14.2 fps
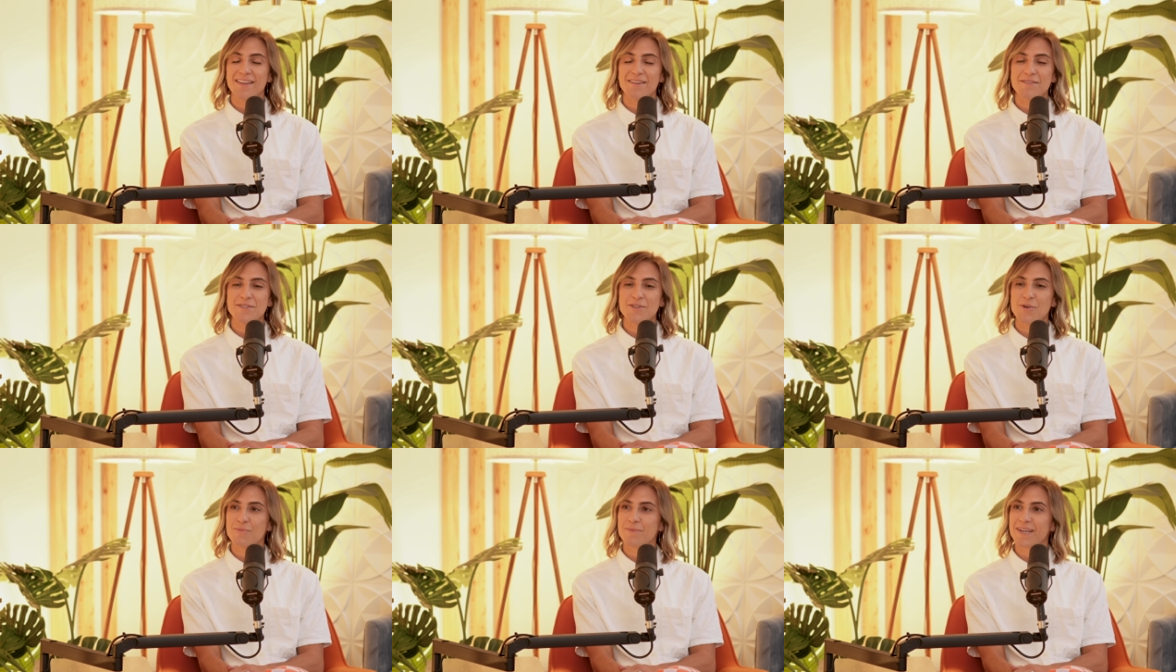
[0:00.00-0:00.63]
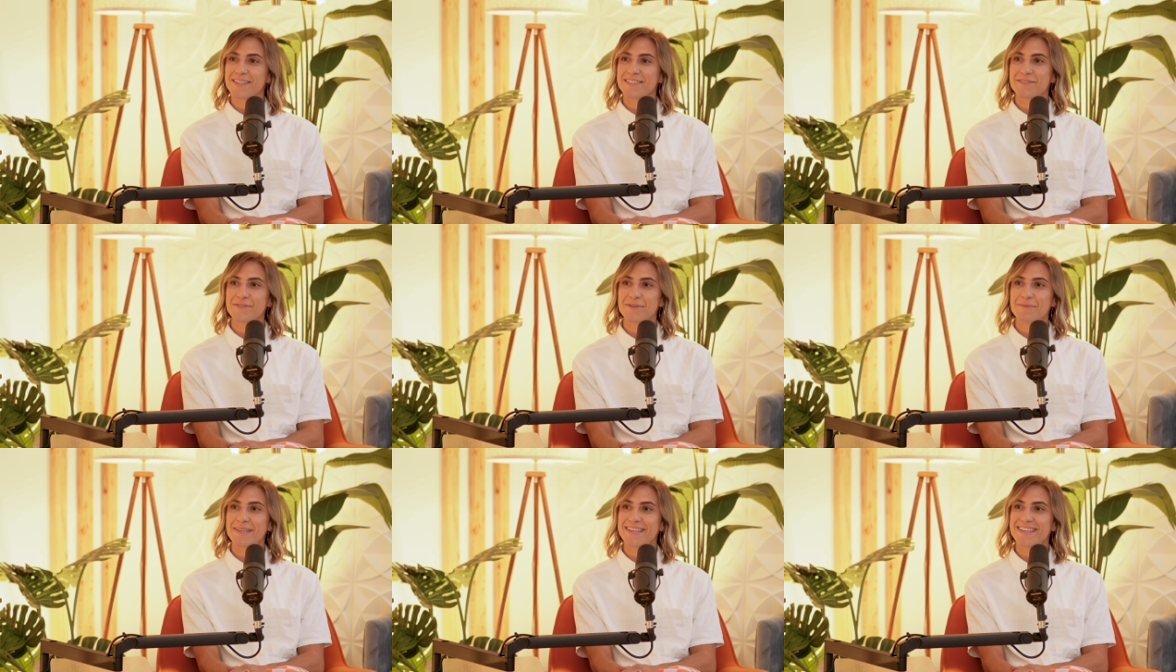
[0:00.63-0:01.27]
thank you so much
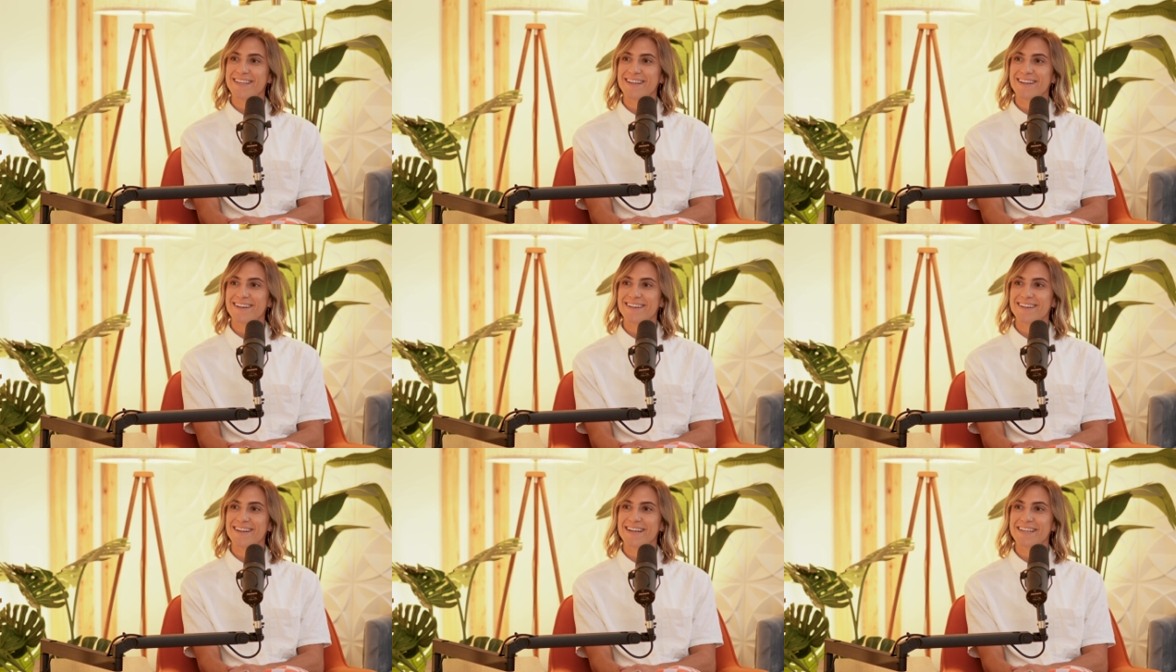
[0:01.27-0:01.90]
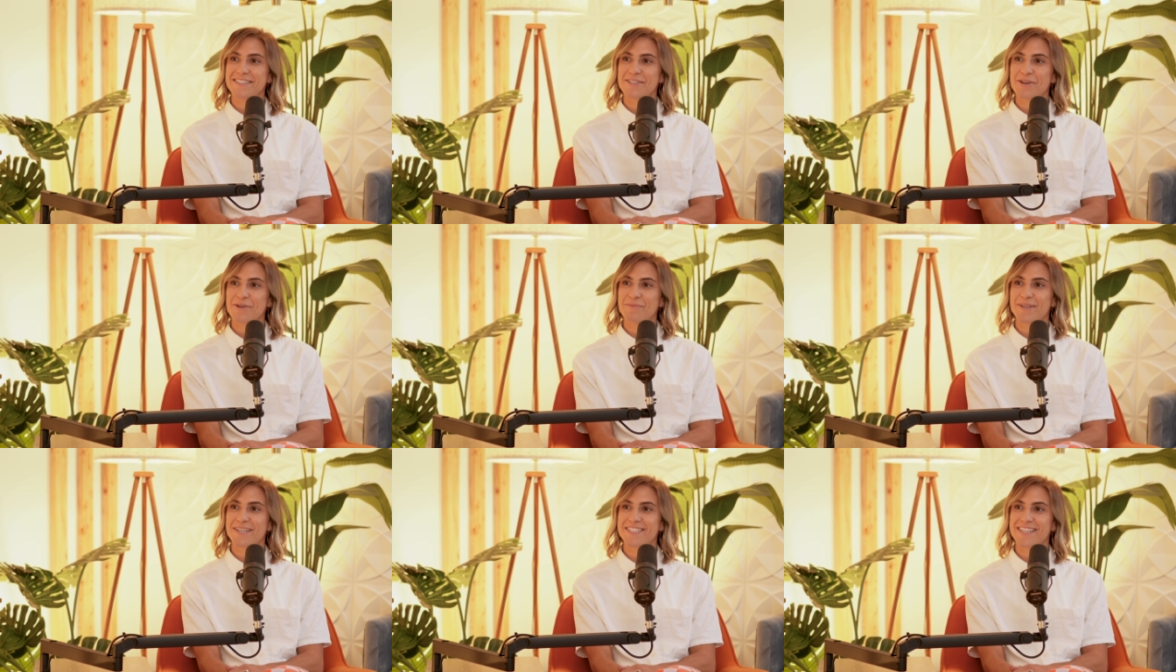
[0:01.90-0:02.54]
for being here. For I
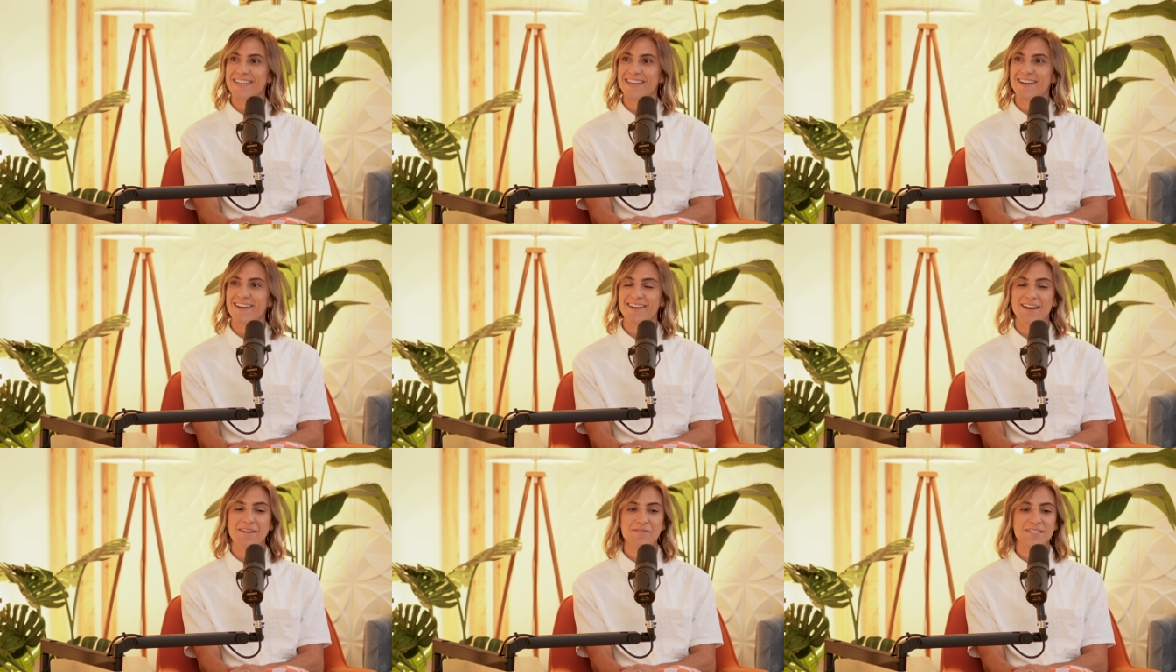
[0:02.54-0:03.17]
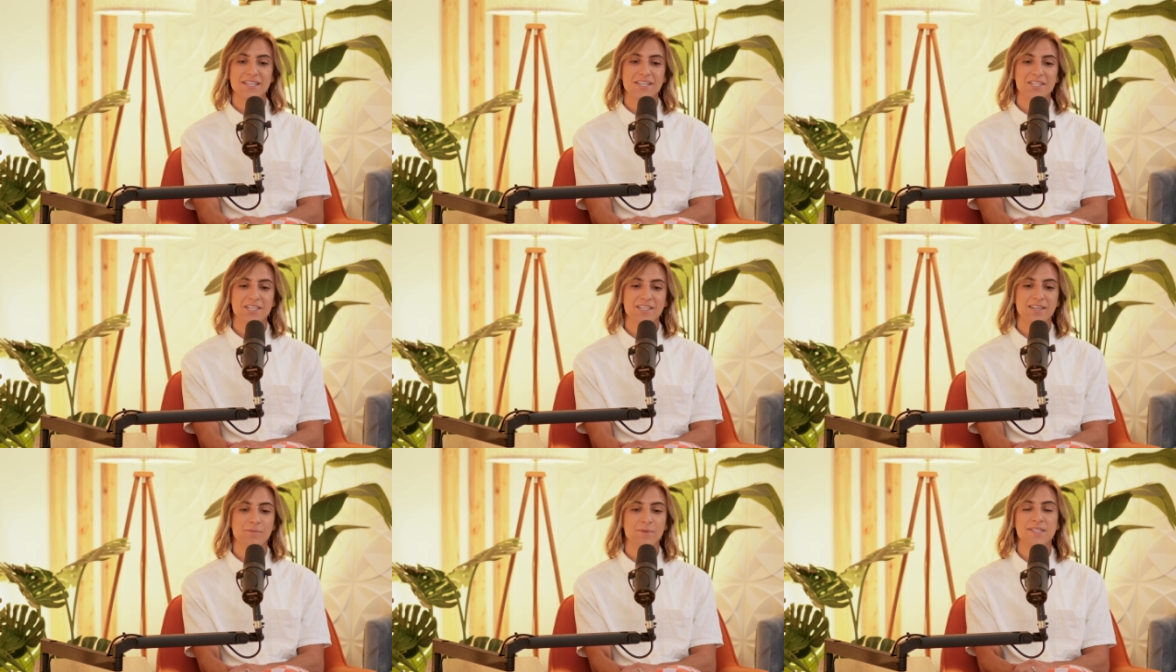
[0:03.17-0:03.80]
so appreciated me. our
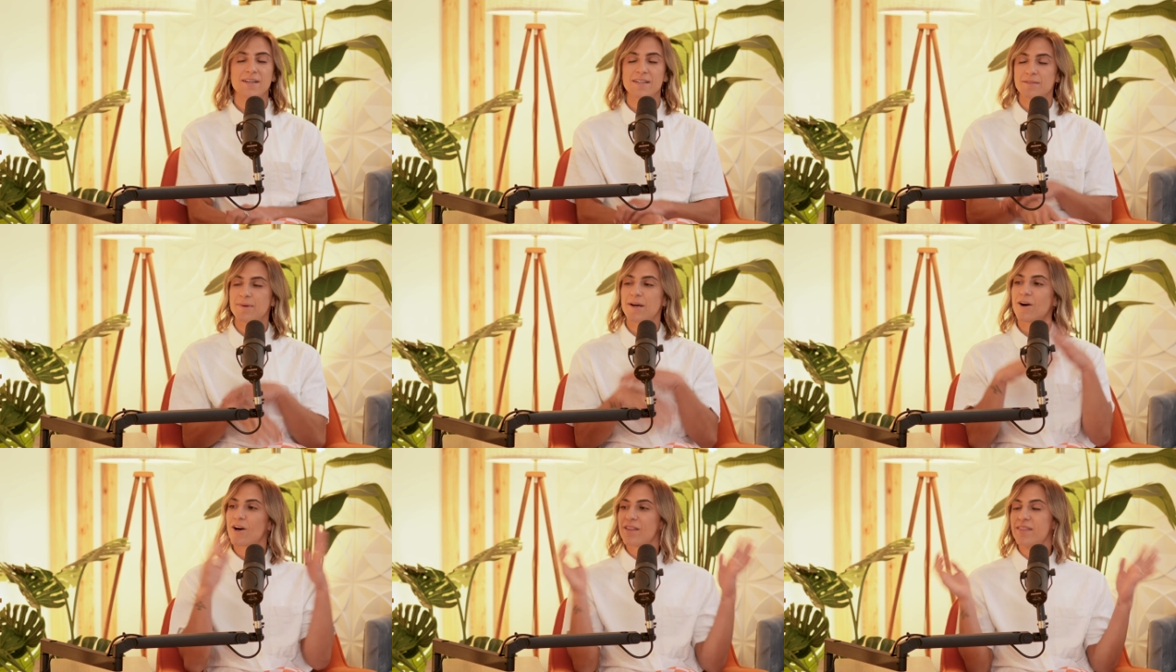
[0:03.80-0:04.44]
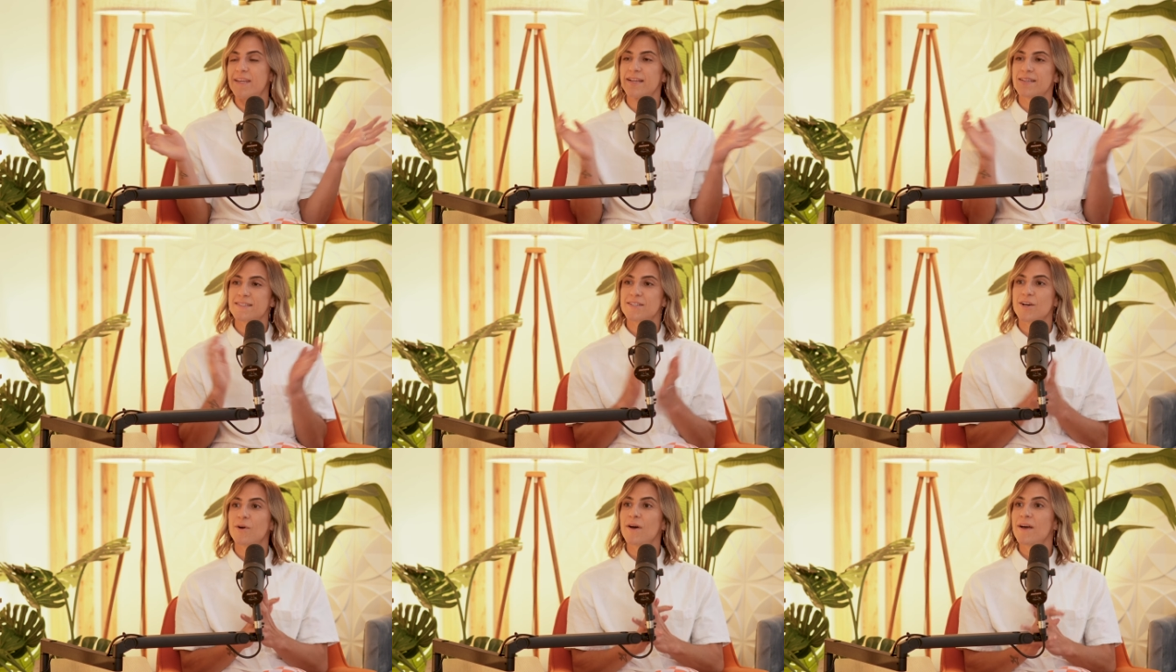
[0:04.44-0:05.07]
conversation and we talked about all
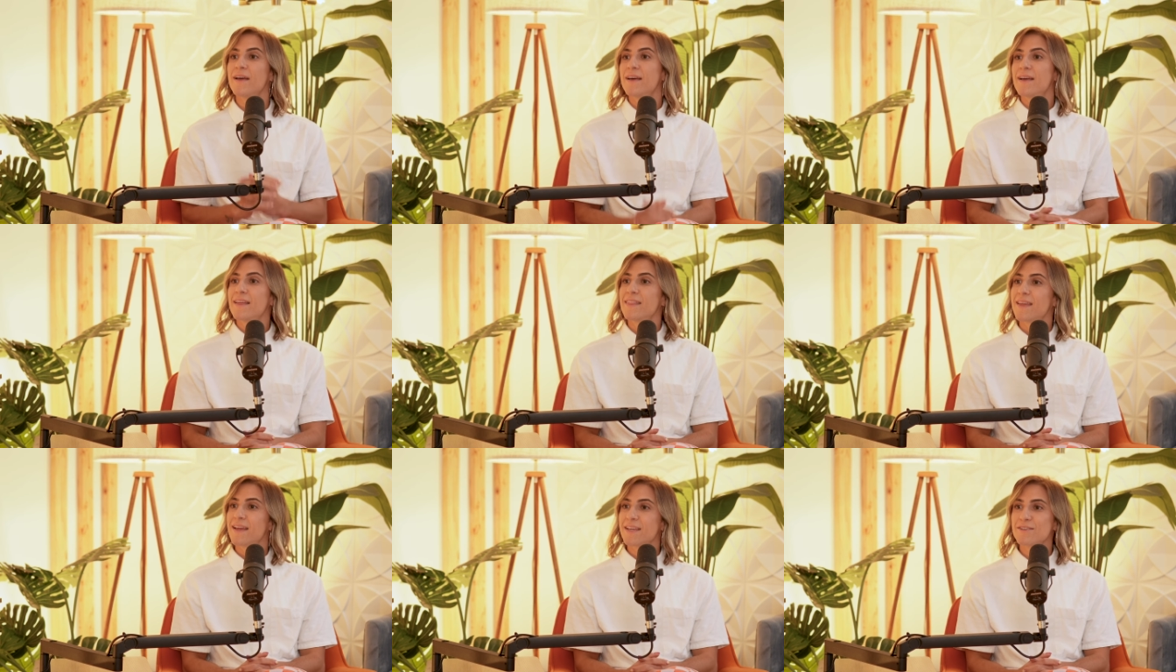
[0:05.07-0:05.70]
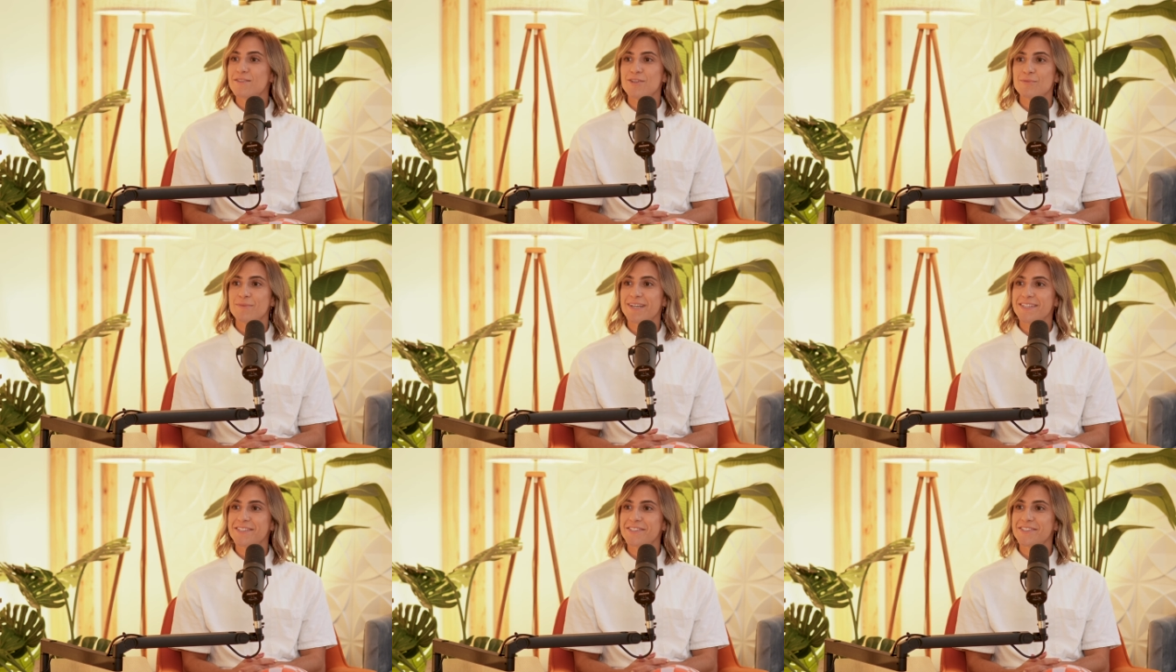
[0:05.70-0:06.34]
things. So, yeah. thank you so
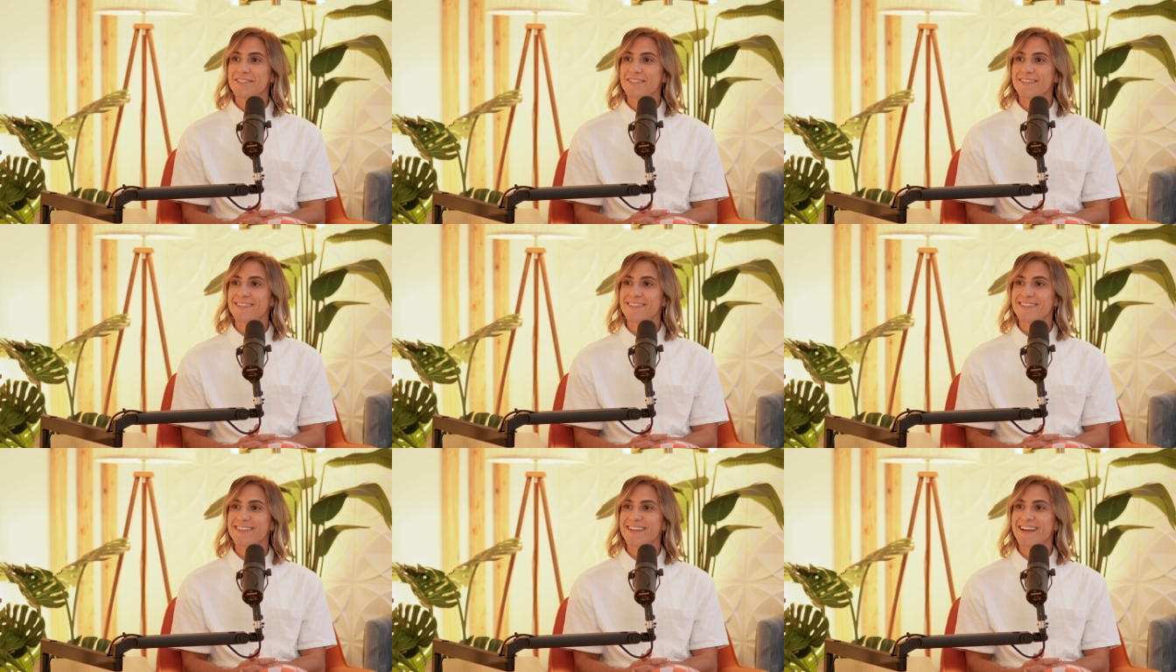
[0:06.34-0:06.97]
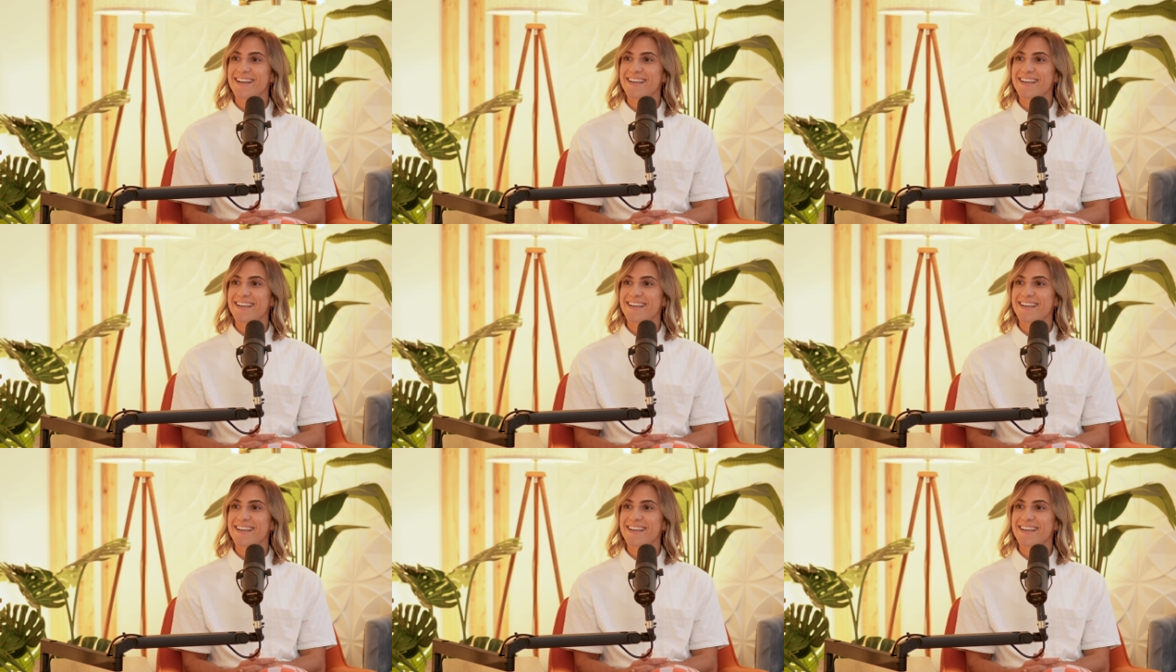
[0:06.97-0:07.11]
much. Thank you.